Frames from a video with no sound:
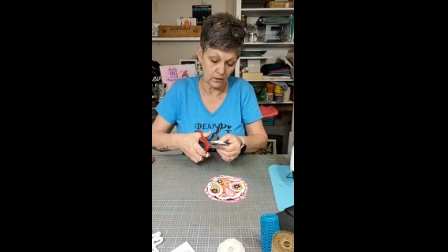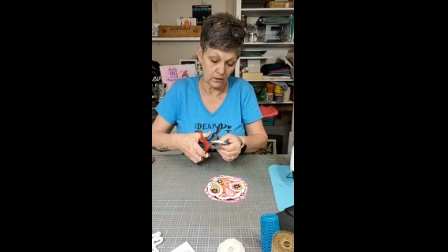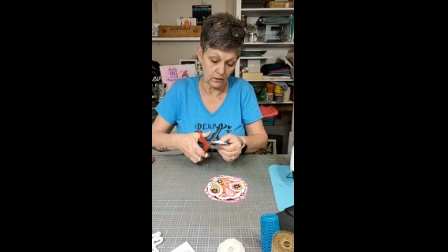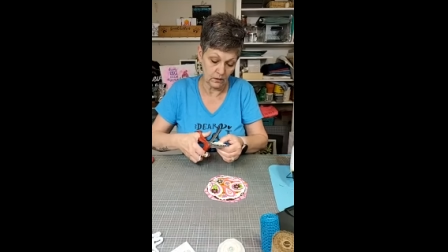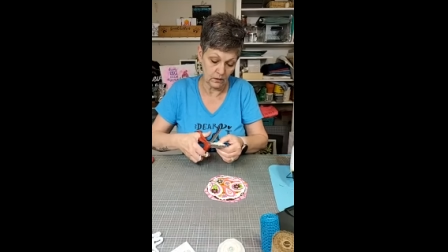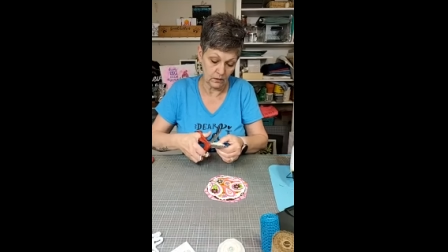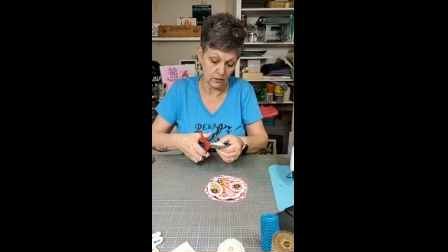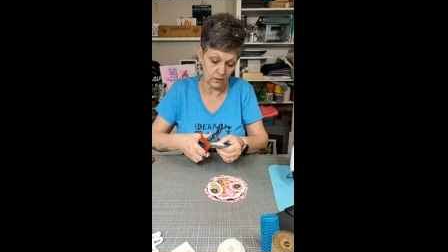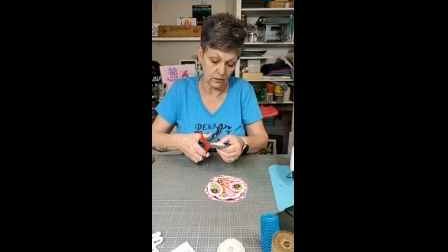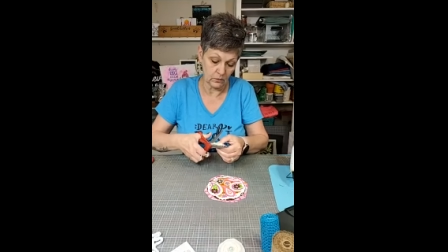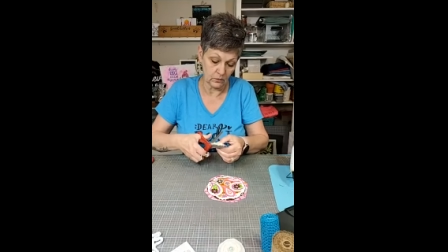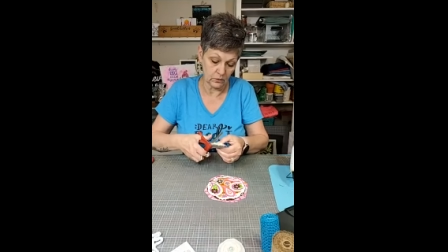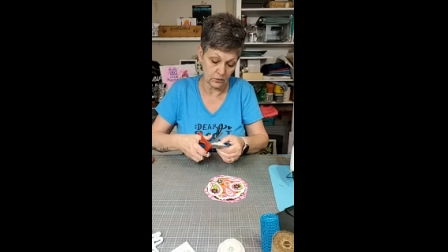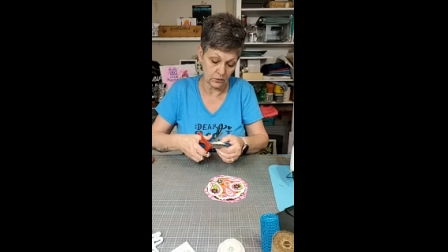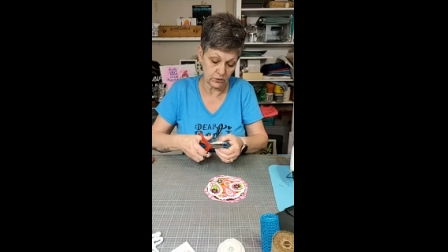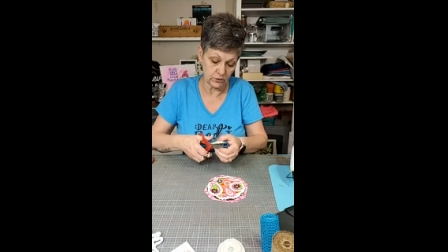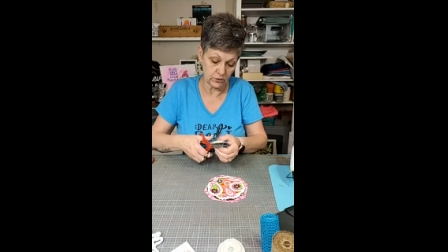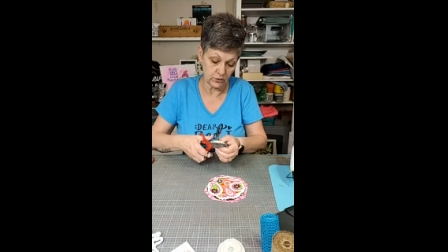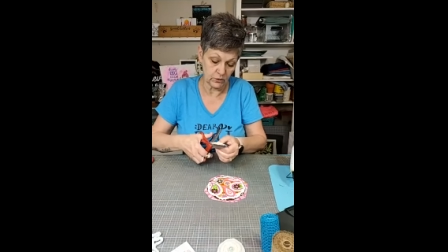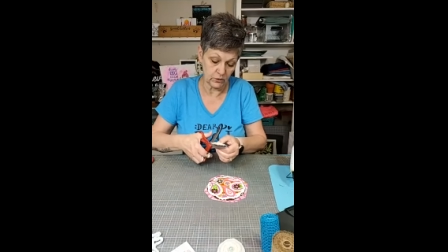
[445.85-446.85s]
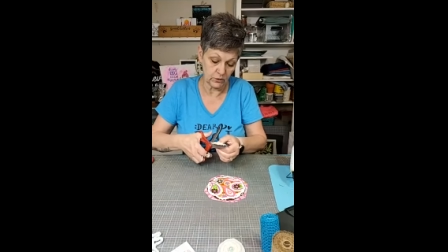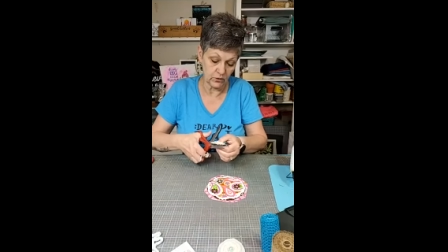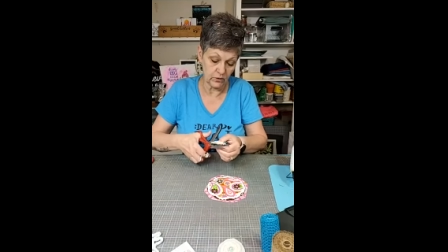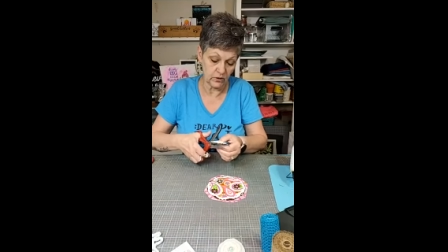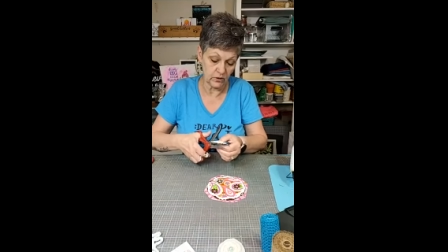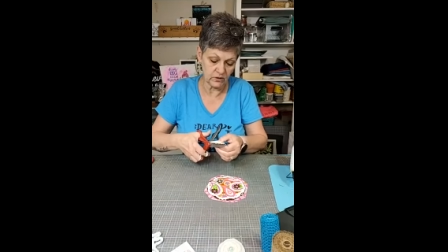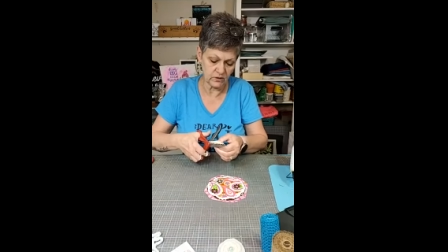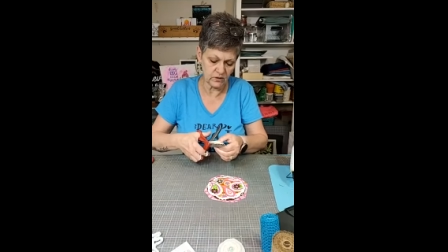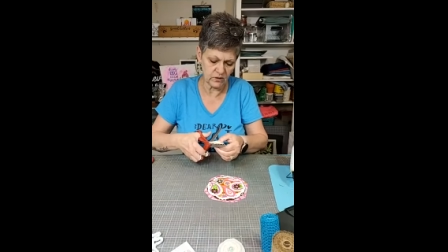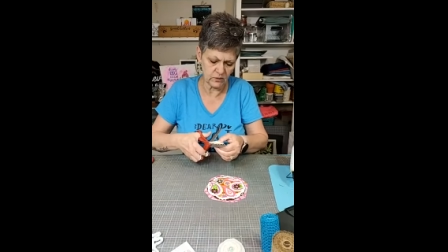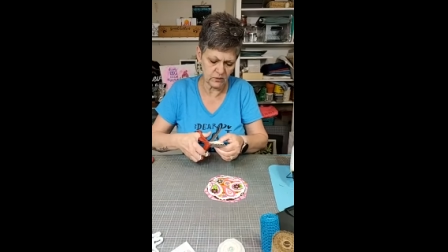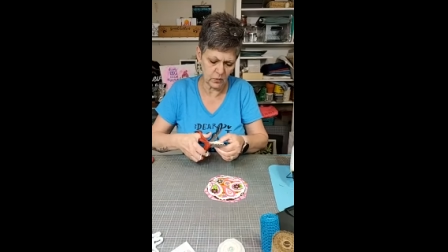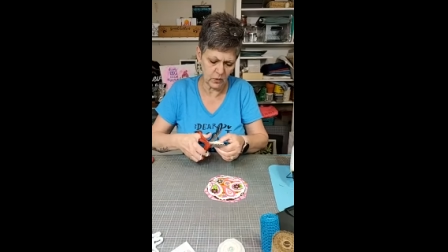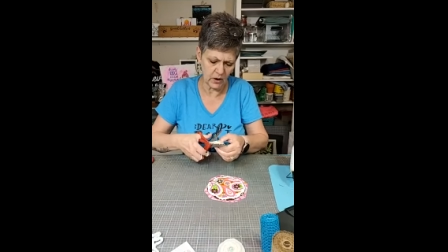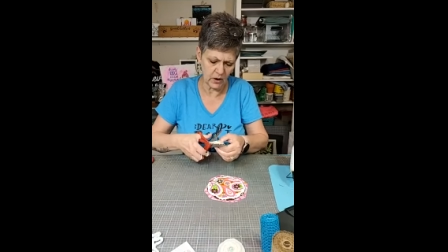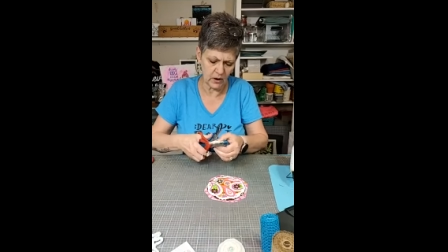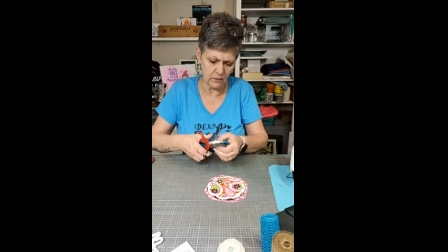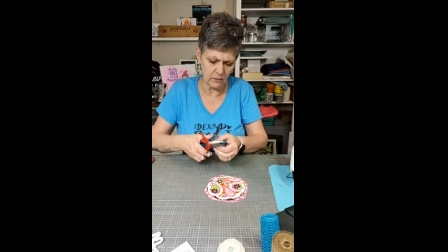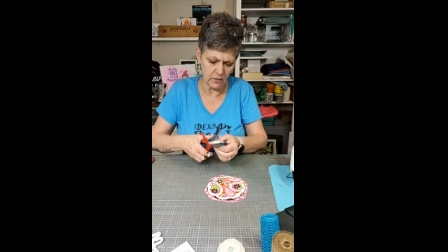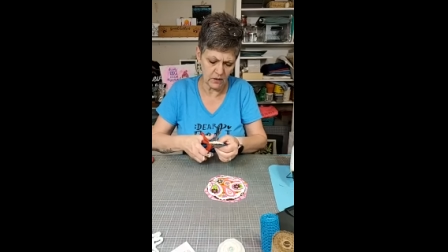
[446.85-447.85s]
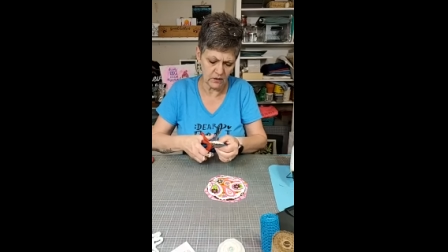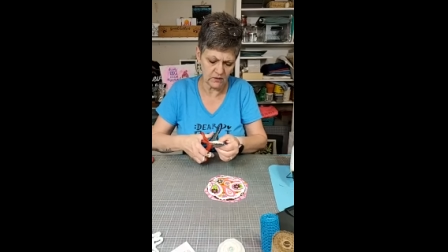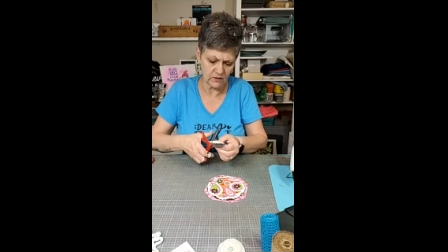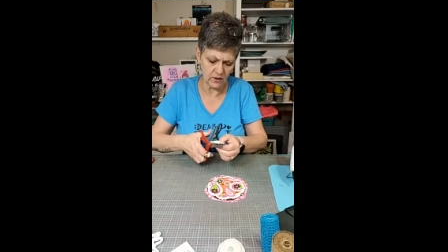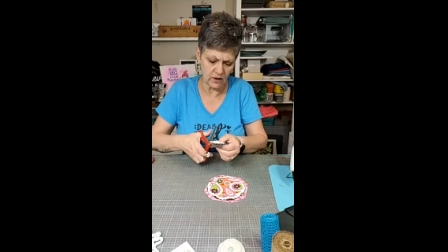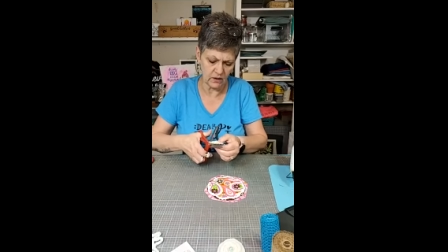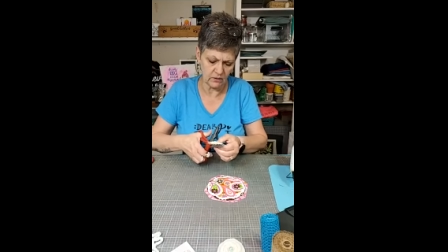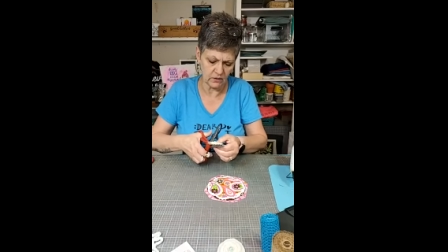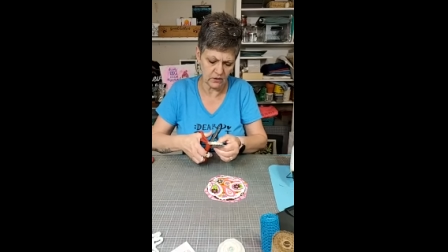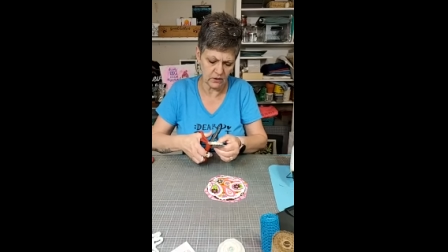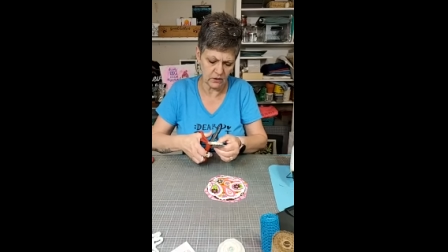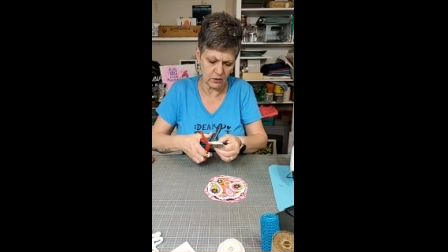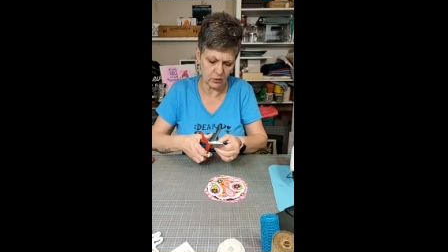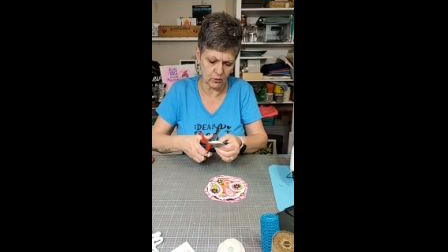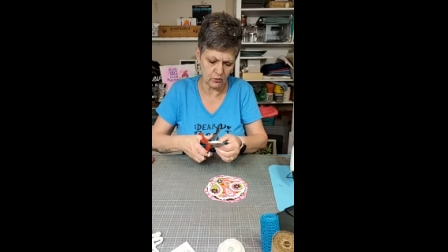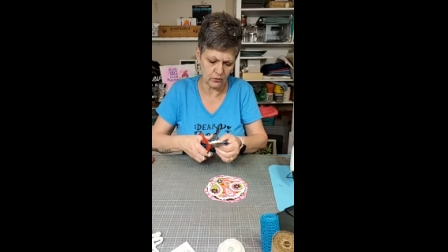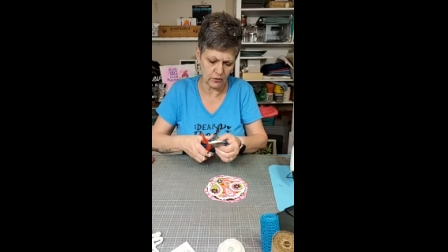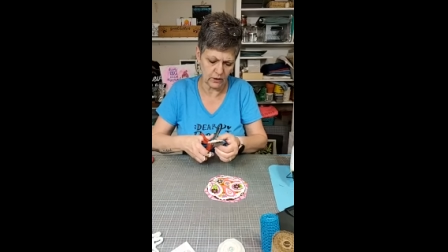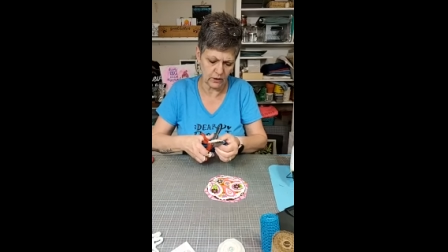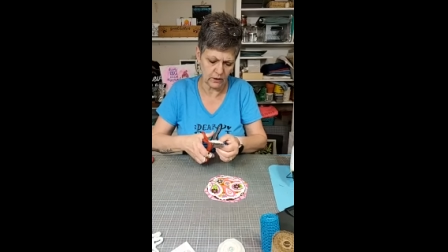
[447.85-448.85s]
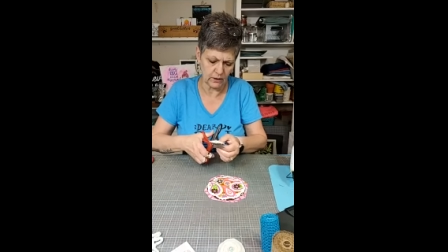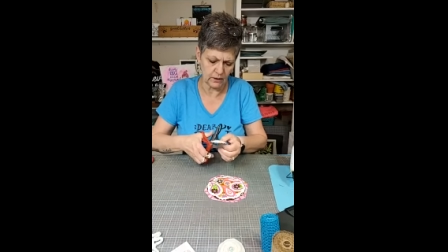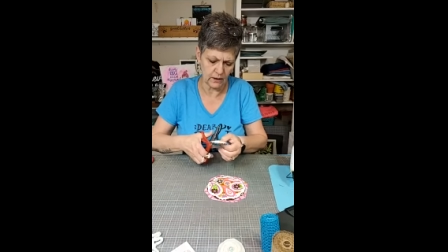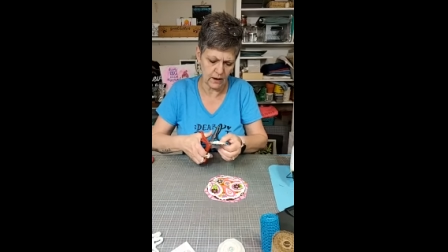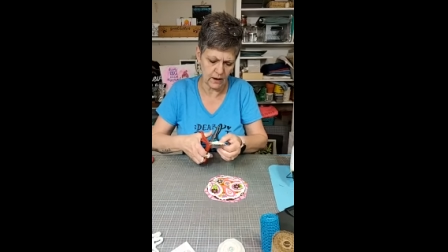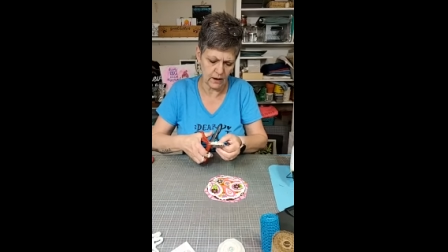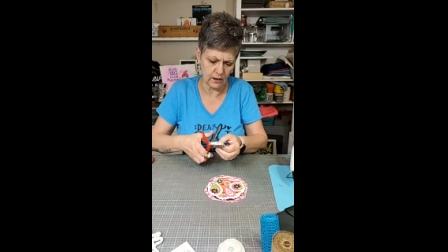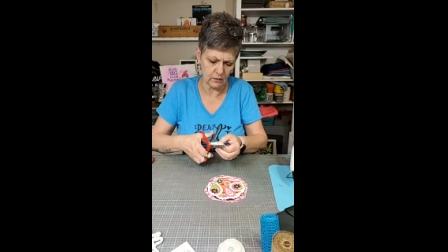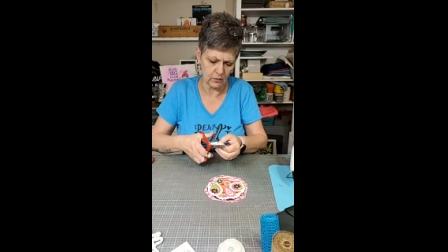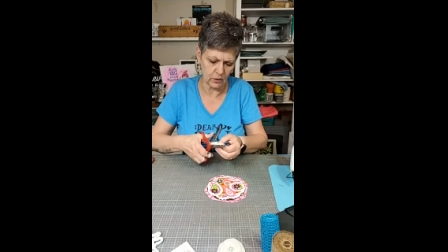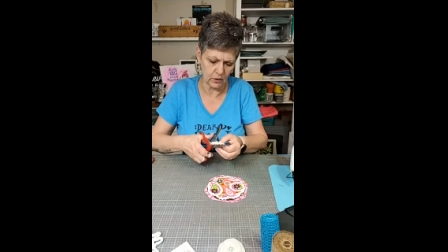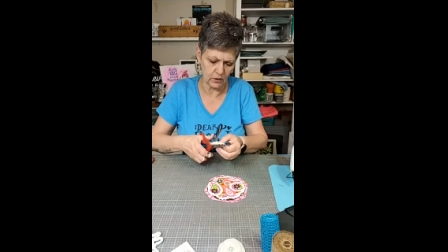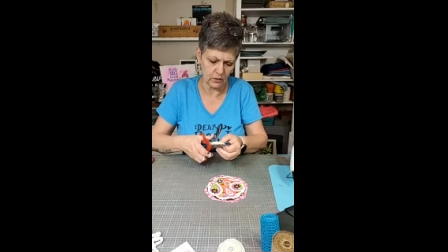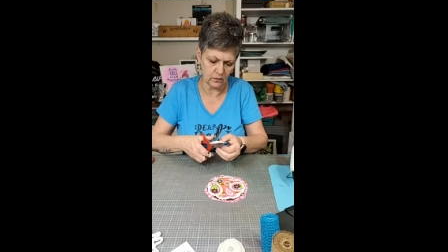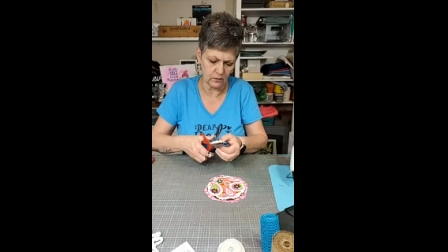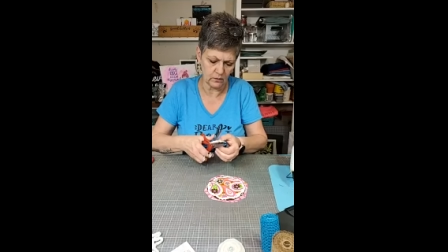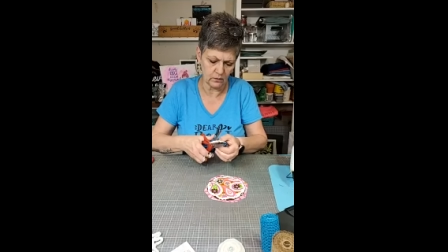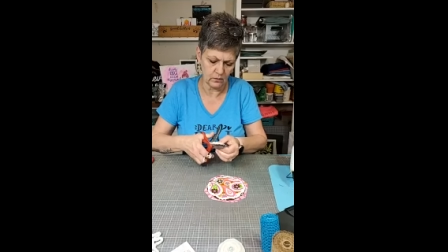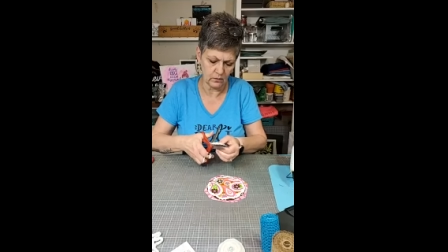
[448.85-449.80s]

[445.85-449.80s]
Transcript: And I will show you. This is where I miss having the overhead camera.